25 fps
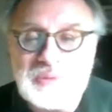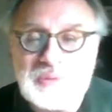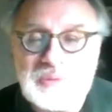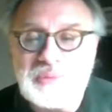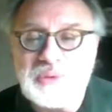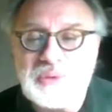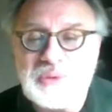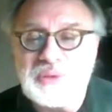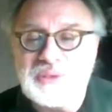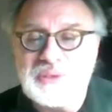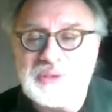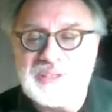
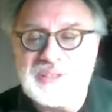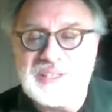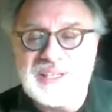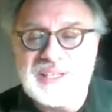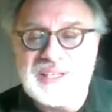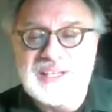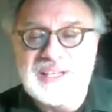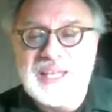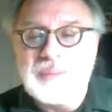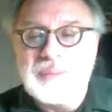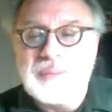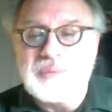important
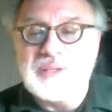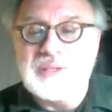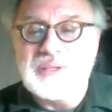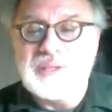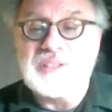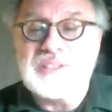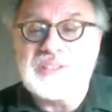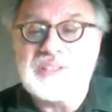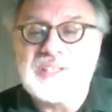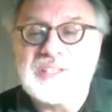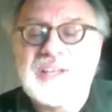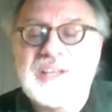and
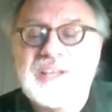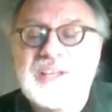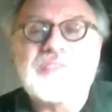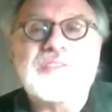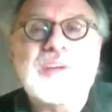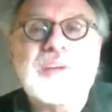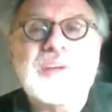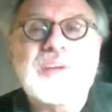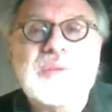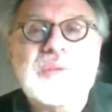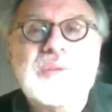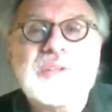eminent
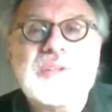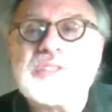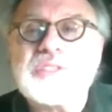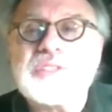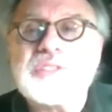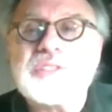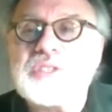feminist